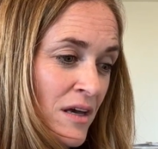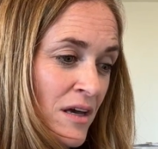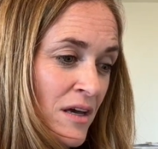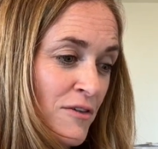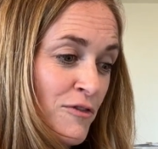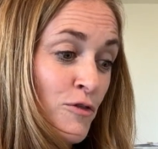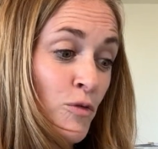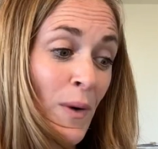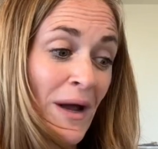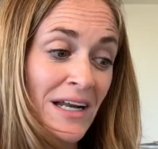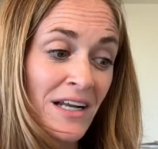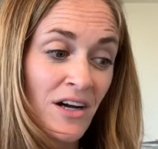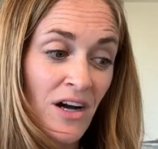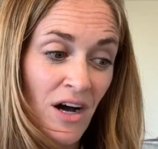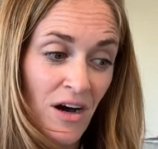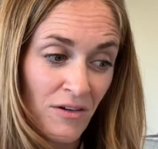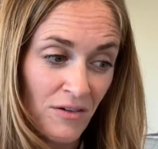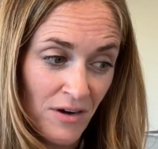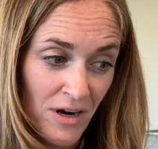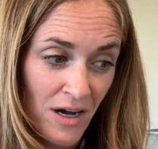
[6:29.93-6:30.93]

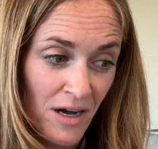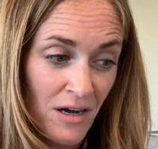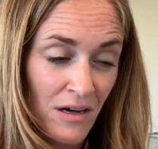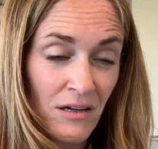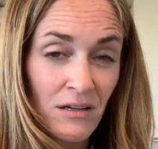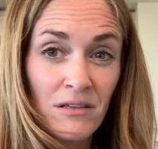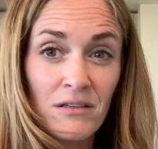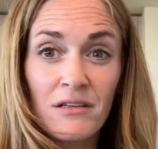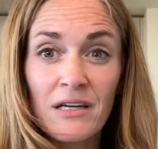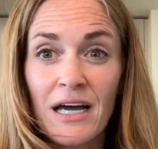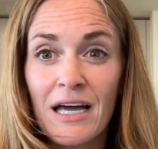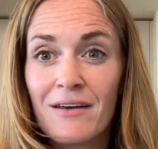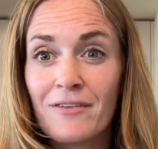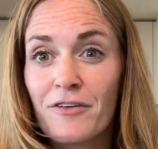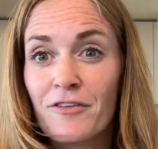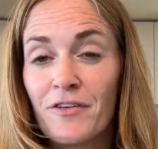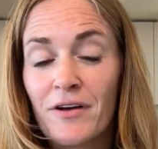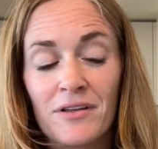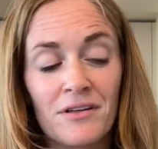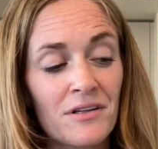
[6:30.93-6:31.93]
Fuencarral, I have
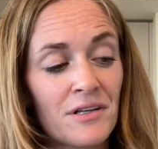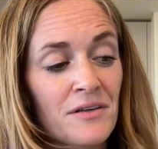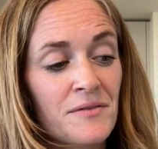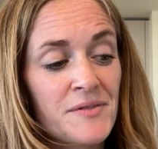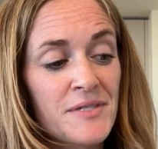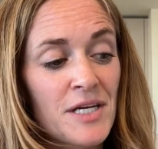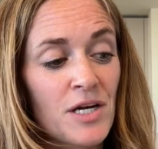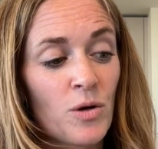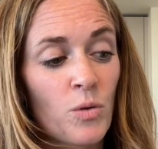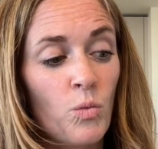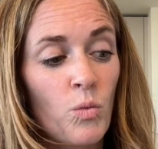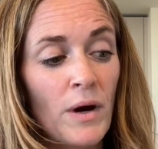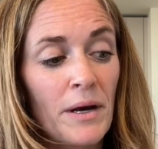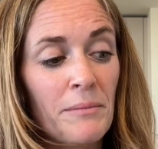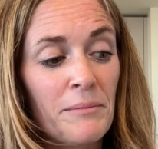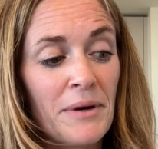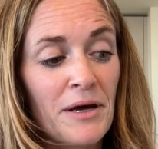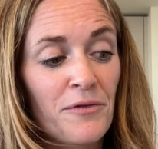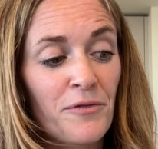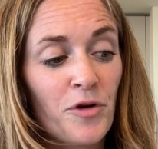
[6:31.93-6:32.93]
a friend that lives there,
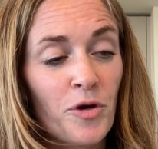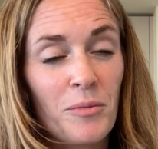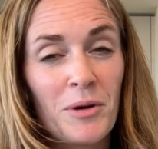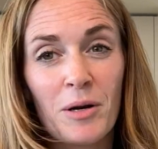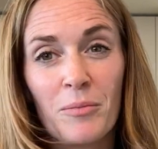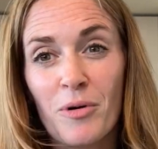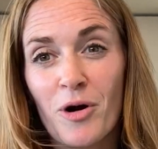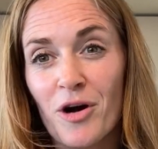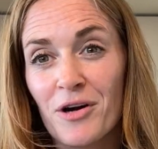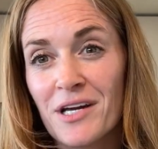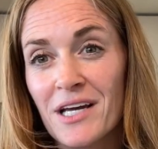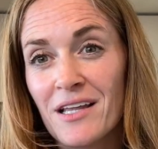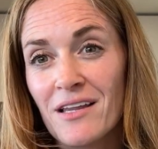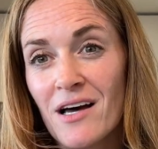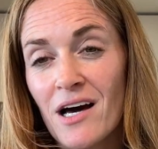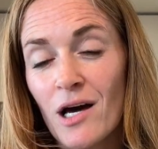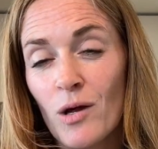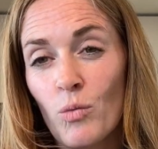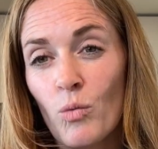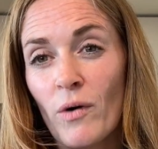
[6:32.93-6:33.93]
1 bedroom in a parking
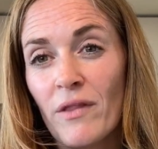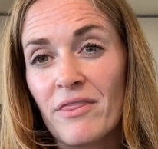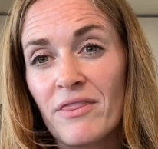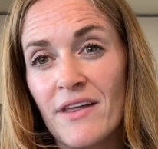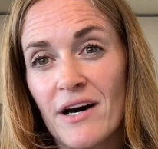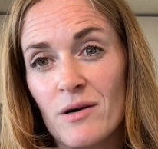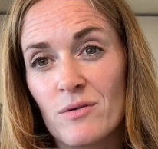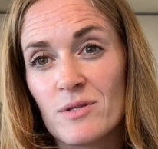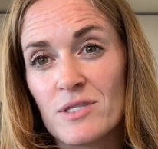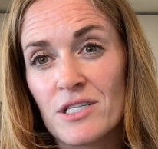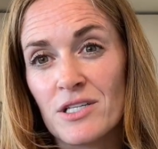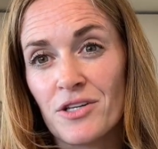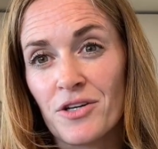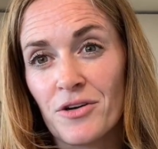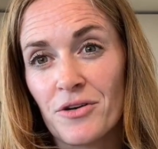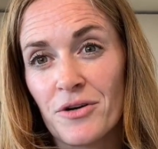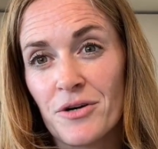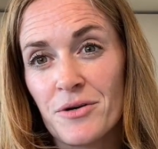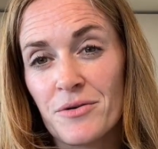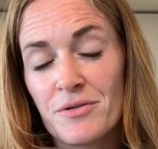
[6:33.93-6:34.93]
lot, 1,000
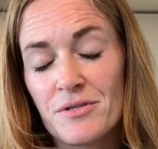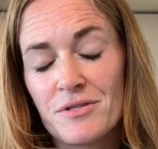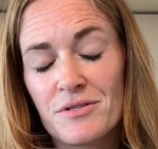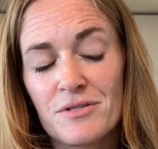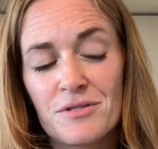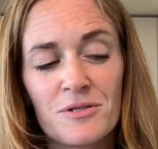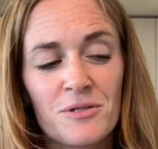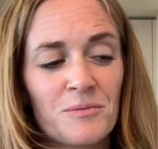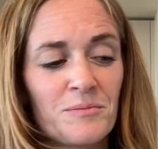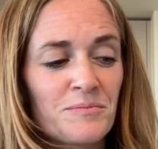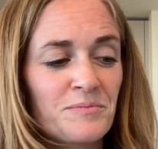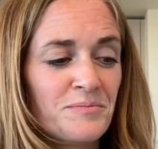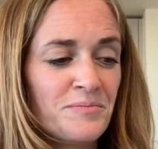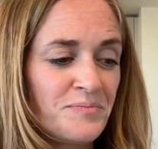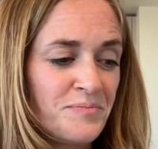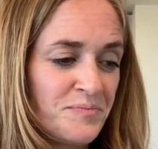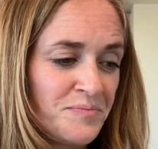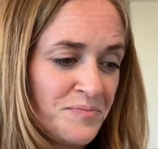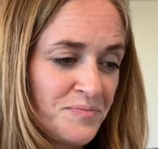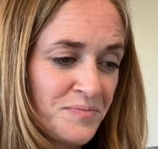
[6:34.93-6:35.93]
euros.
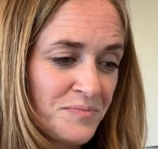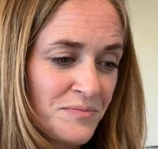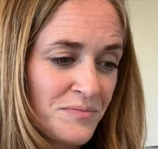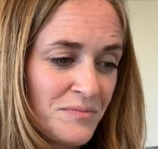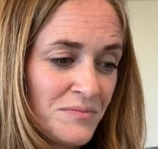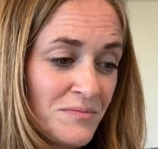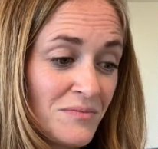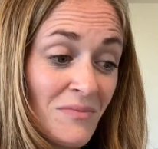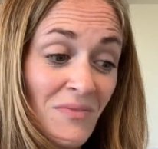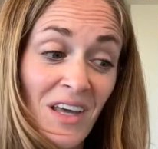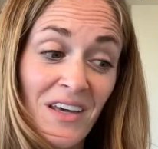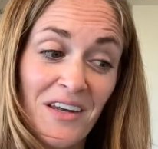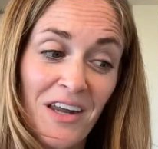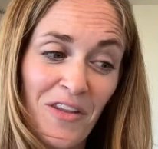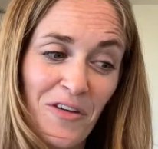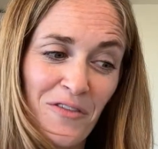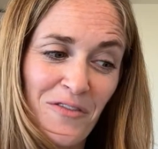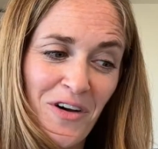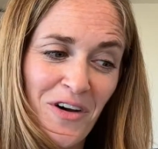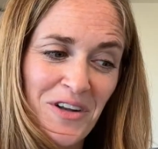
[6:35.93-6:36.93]

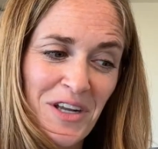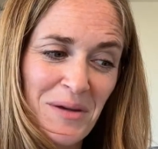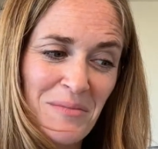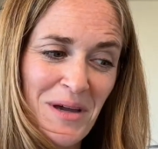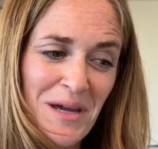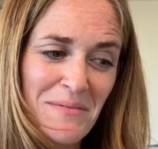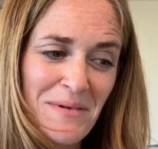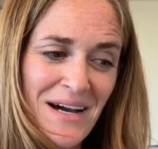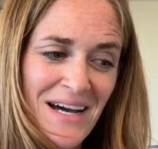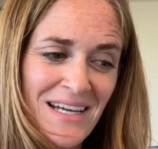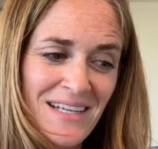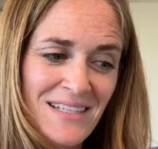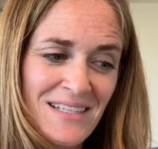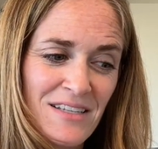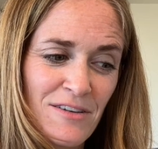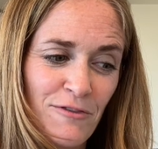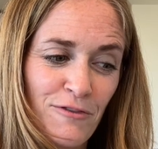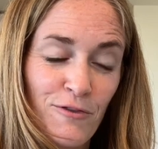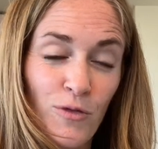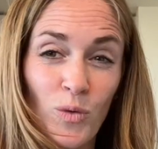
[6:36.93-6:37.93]
Another Valdebebas,
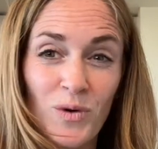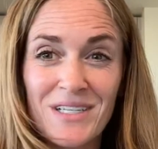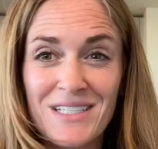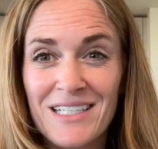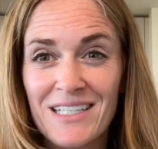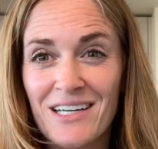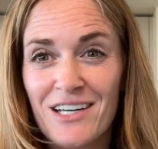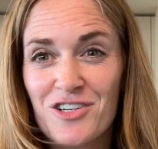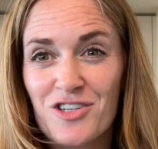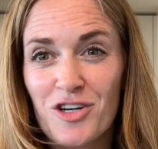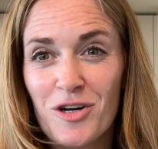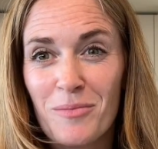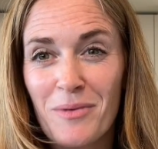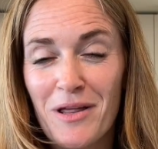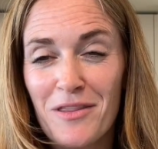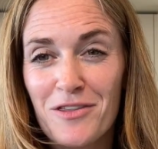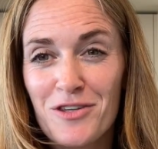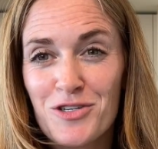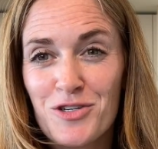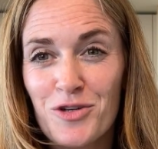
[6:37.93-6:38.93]
1,400 a
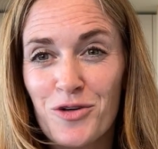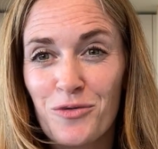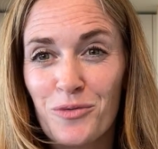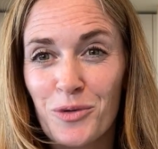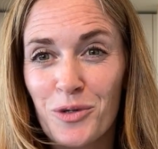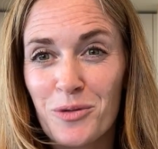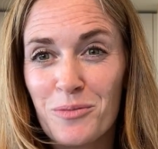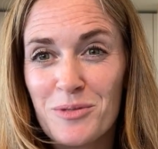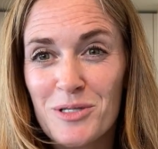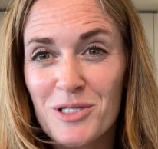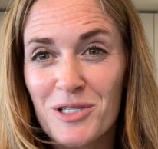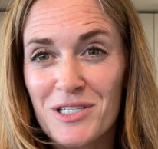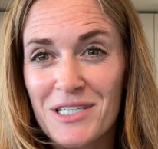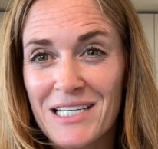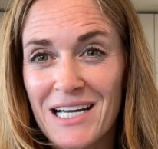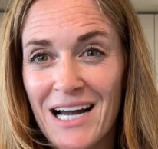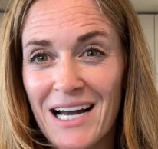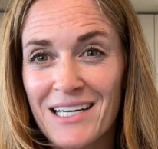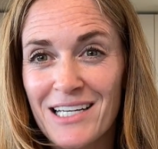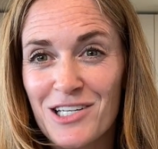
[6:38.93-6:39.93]
month, 2 rooms. Looks
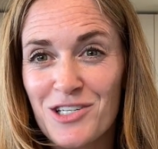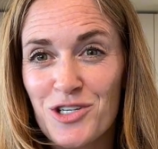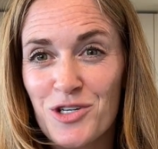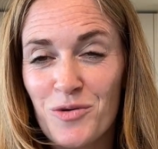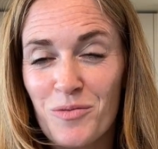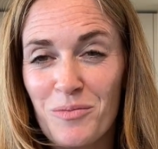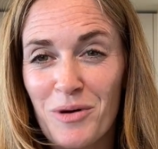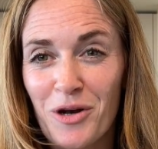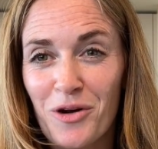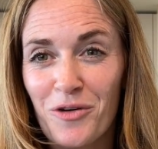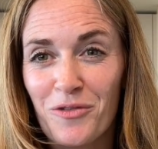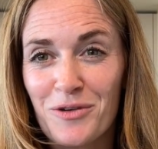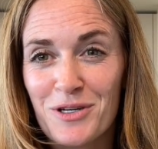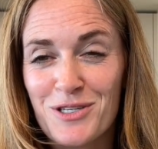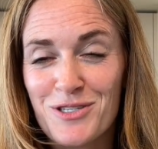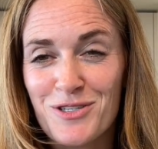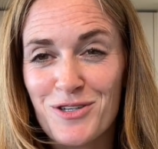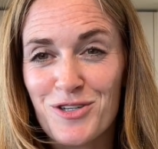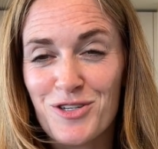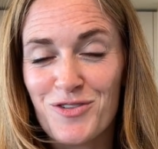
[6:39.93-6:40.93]
like I need to do better
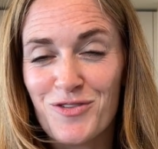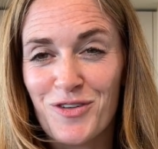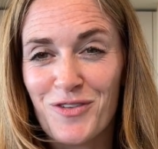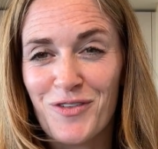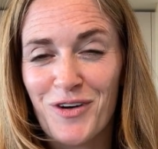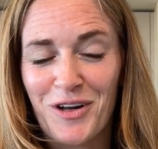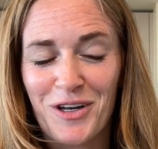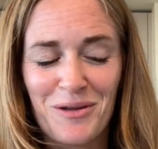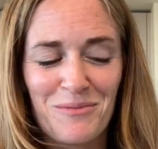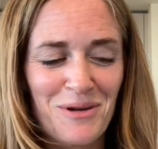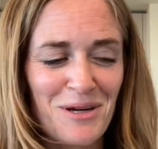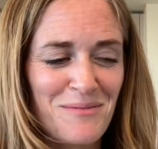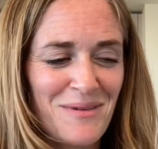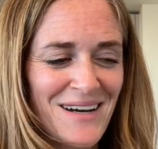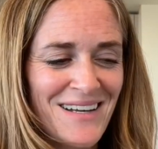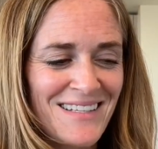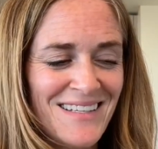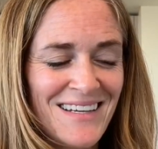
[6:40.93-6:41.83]
research for Valdebebas.